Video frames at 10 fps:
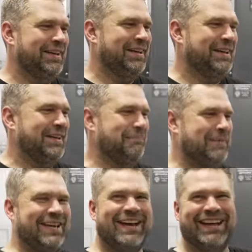Oh, you can
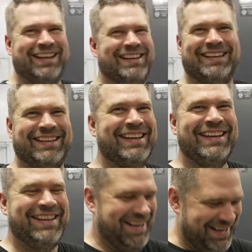barely contain that
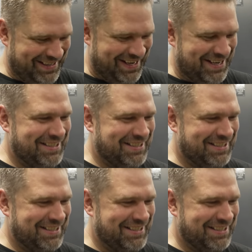smile. Look at it, you. It ah.